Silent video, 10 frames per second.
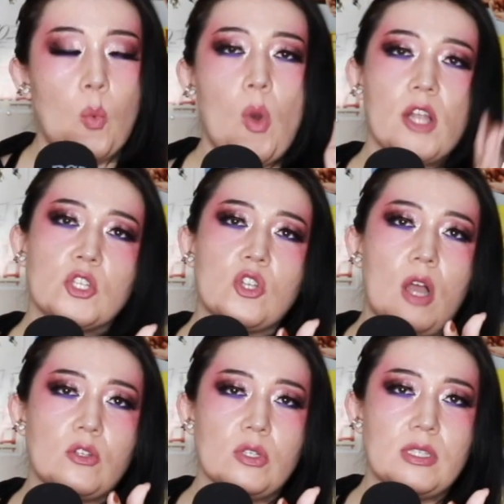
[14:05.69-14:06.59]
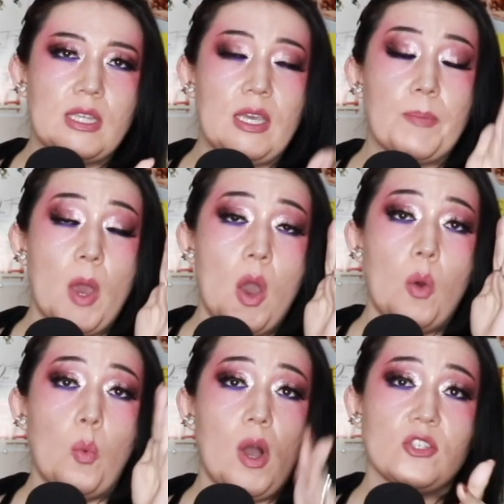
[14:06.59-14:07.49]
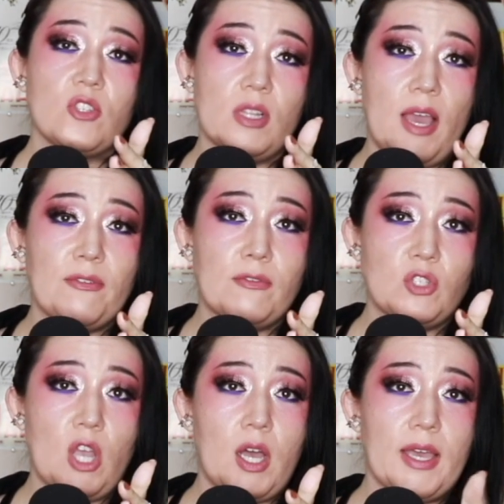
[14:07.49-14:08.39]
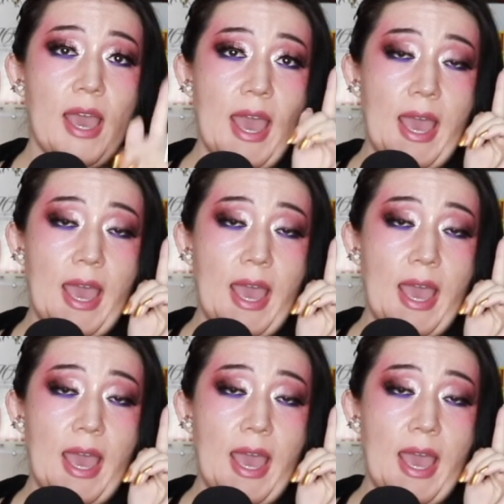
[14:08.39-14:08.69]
Watch Dr. Sleep, watch The Life of Chuck,